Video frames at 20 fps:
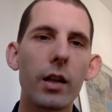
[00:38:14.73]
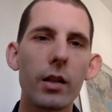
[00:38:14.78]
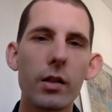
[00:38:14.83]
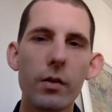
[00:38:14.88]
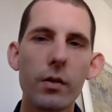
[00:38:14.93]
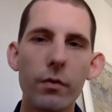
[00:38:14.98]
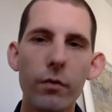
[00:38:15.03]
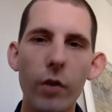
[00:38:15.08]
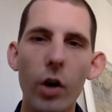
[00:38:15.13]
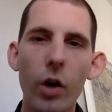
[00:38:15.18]

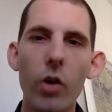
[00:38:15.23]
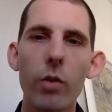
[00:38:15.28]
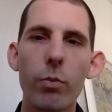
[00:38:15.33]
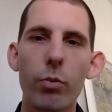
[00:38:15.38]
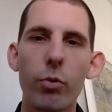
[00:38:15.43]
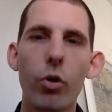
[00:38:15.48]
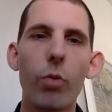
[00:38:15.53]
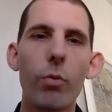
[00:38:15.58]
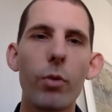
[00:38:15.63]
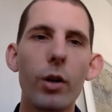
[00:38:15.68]
It's very
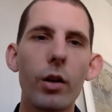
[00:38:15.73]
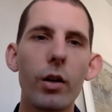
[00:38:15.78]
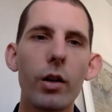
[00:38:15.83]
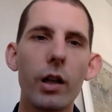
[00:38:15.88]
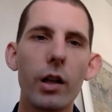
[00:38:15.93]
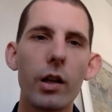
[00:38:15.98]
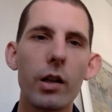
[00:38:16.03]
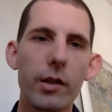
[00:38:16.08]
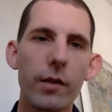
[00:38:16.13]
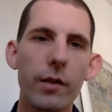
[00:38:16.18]
prominent
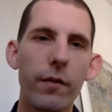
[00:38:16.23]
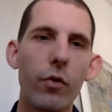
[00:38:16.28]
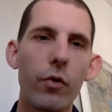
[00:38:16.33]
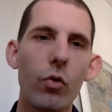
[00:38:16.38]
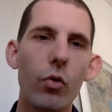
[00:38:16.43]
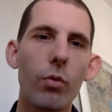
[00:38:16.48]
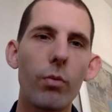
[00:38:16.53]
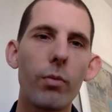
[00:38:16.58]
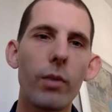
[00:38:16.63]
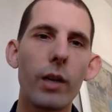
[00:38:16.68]
in its
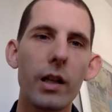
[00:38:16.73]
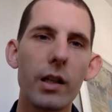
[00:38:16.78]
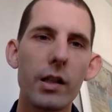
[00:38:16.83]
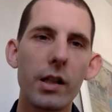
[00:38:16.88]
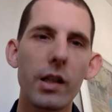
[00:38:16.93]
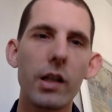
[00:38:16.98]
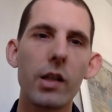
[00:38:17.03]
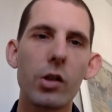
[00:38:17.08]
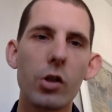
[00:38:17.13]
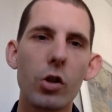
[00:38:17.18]
form and its
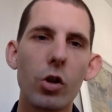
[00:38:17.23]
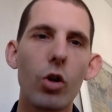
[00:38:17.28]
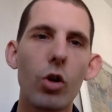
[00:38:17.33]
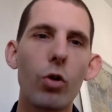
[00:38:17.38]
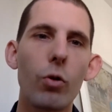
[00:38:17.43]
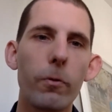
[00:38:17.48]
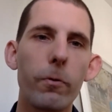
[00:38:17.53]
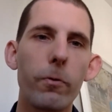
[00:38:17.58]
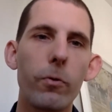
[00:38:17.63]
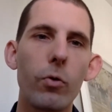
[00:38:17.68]

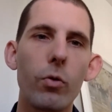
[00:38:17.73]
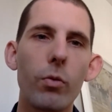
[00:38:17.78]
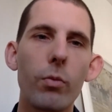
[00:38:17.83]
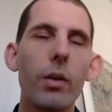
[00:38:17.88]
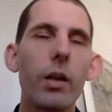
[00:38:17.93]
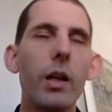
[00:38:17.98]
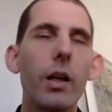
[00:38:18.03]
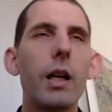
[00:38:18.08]
external form.